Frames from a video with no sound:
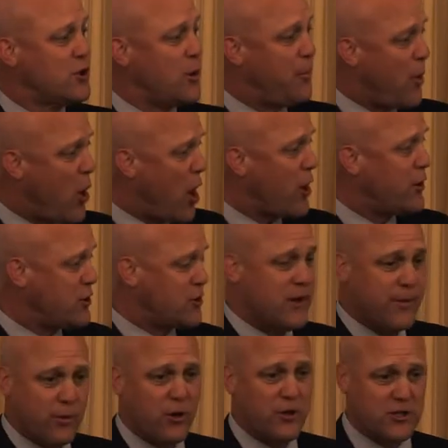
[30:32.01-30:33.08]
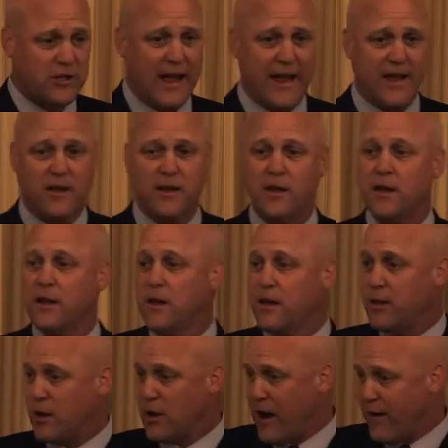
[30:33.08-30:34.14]
So partnership looks like
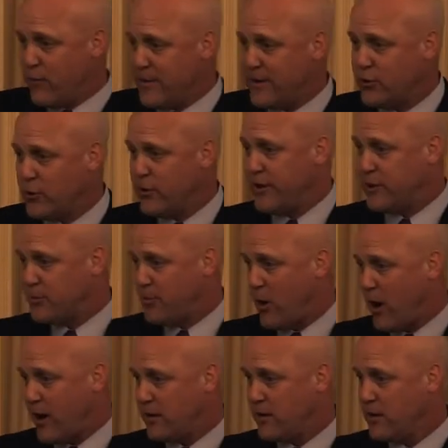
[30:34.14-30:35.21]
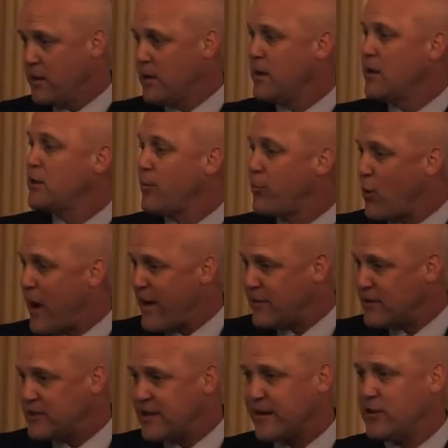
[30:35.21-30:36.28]
the government doing its part, the
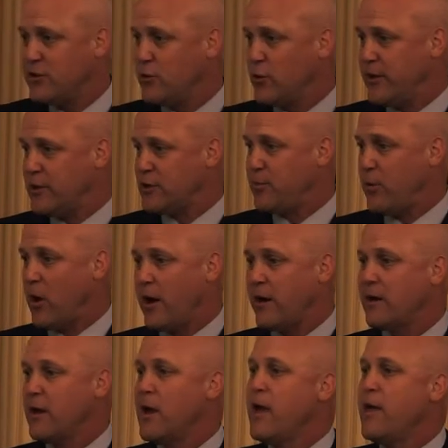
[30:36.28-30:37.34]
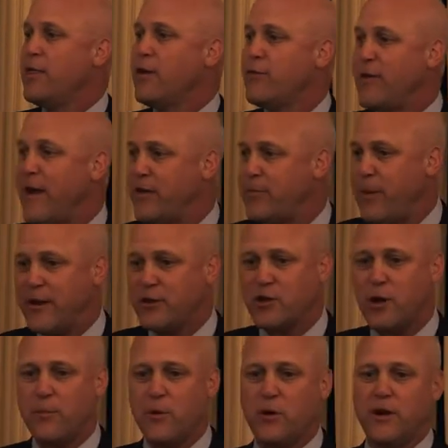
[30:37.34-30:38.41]
private sector doing its part, the
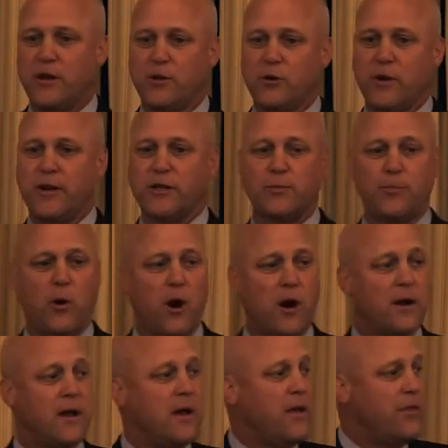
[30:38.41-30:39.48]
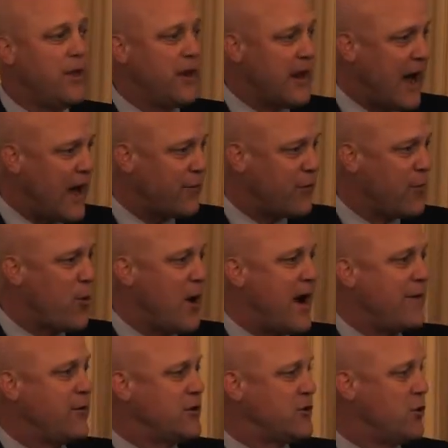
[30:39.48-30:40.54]
faith-based community doing its part, the
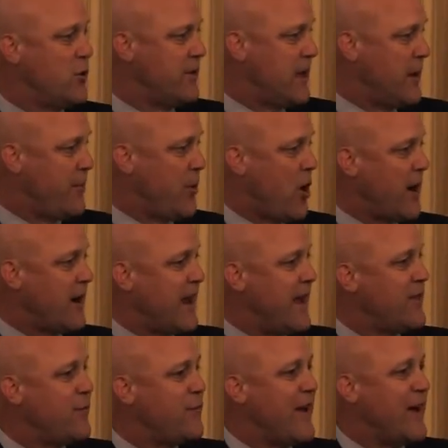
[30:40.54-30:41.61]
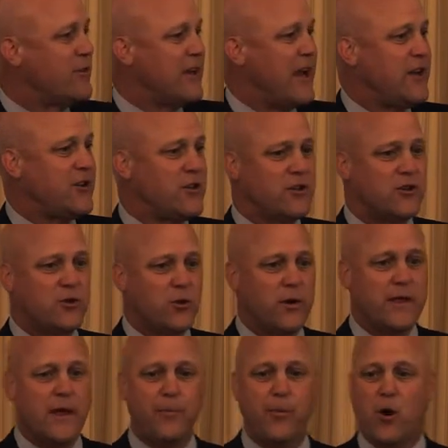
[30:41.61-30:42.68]
not-for-profits doing their part, and the foundations
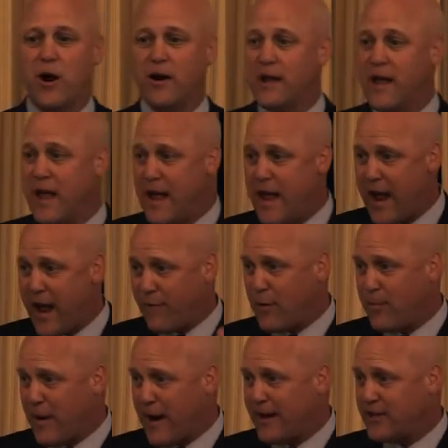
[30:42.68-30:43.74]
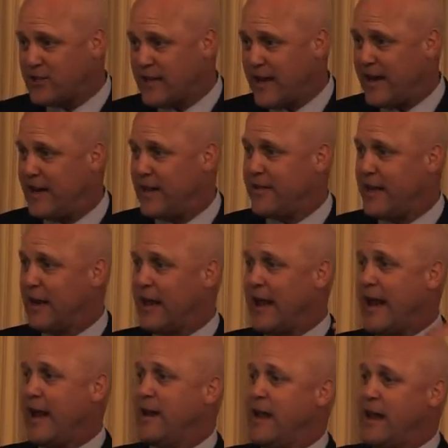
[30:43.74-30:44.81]
doing their part, everybody staying in their
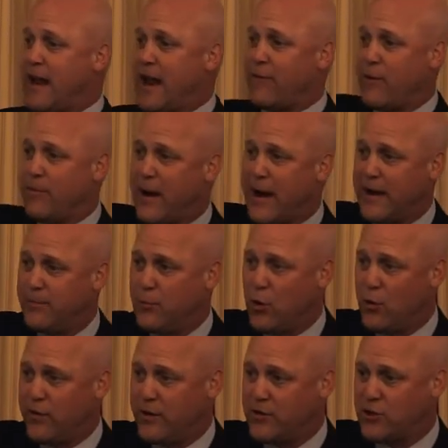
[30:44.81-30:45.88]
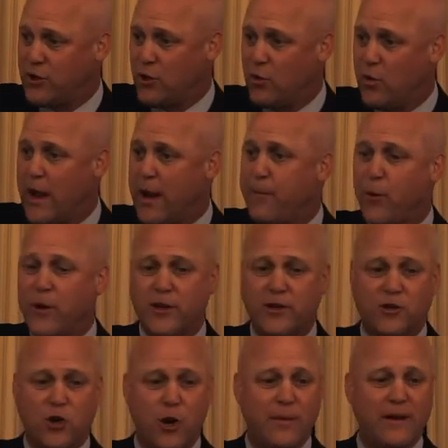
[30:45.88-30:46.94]
lane and everybody moving to a
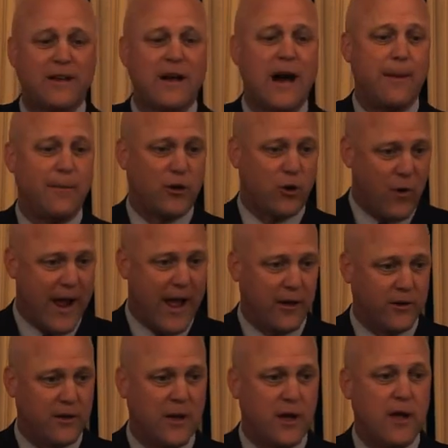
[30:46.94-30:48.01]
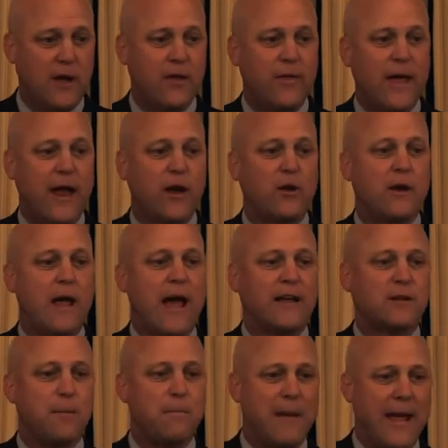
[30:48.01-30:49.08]
predetermined common ground that
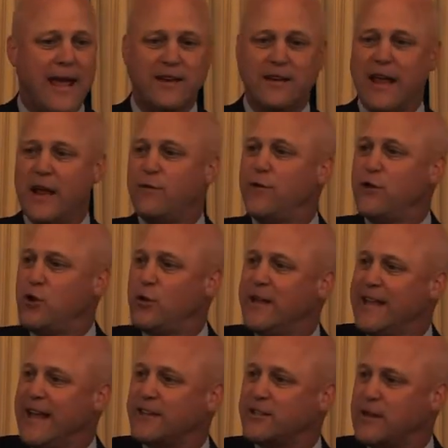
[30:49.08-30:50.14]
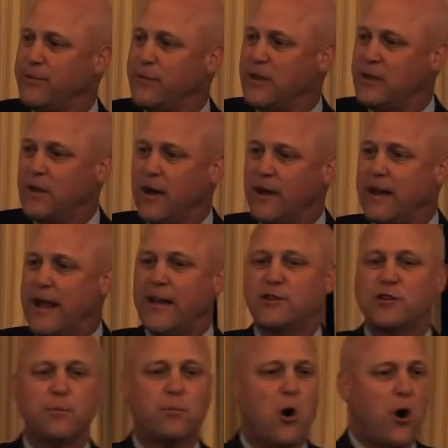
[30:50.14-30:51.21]
has a mandate for you to get something done
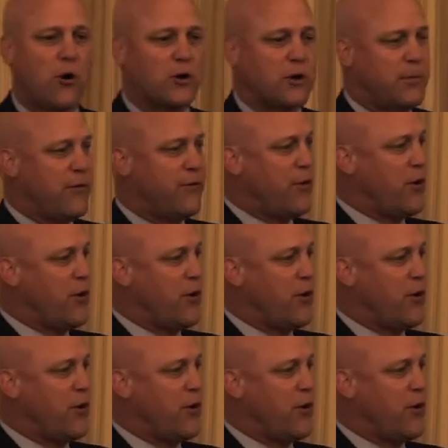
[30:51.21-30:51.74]
and tomorrow to be